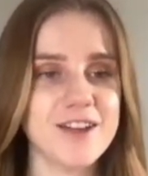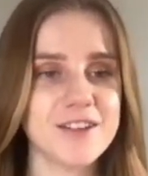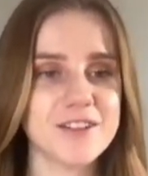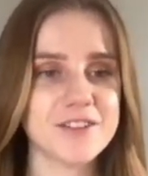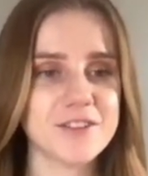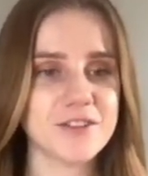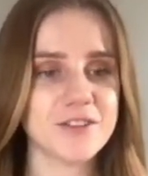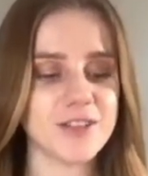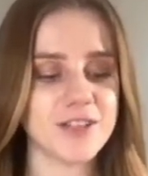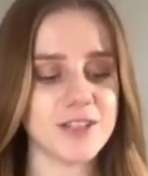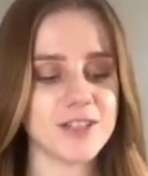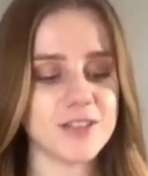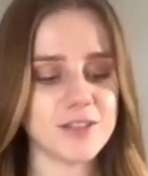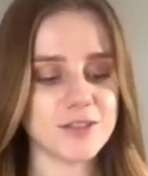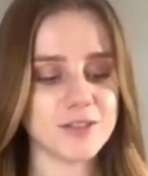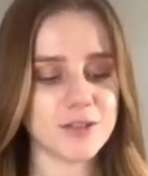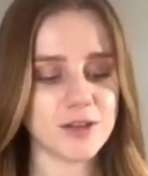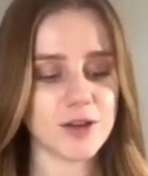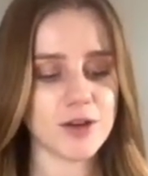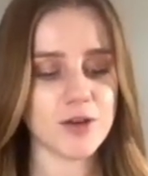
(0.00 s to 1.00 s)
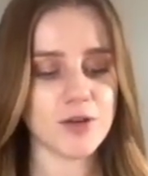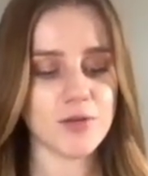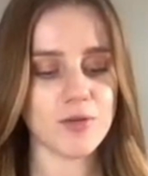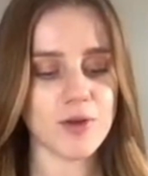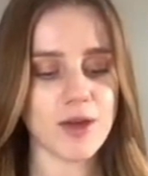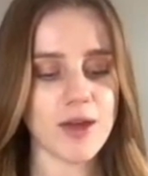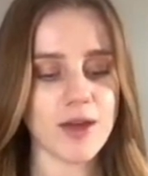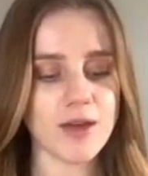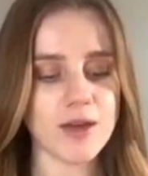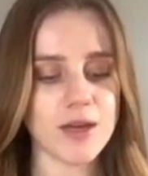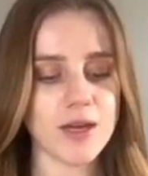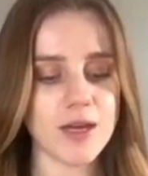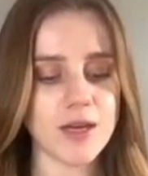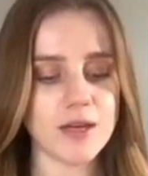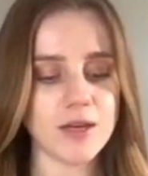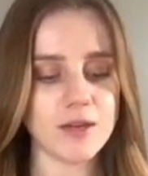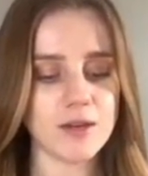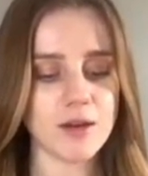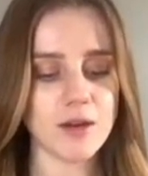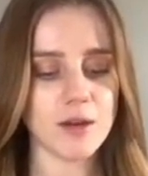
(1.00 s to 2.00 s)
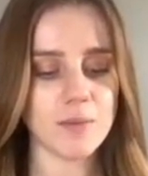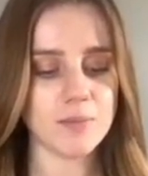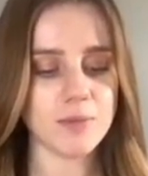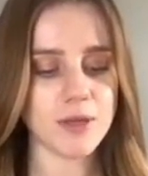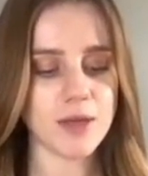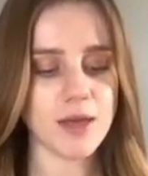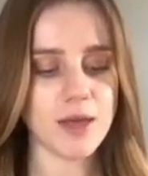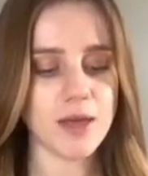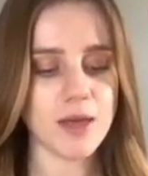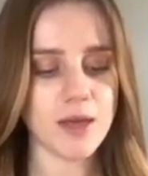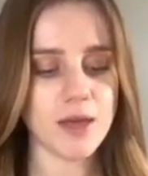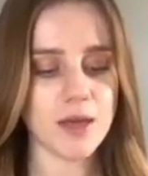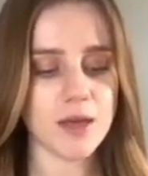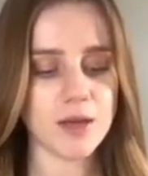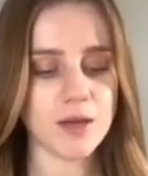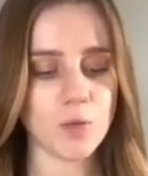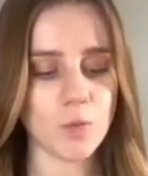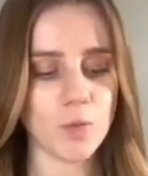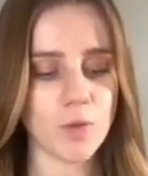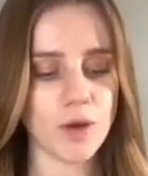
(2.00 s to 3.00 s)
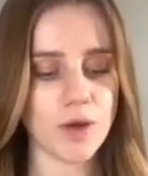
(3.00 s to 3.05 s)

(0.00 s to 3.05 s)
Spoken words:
So let's go a cupcake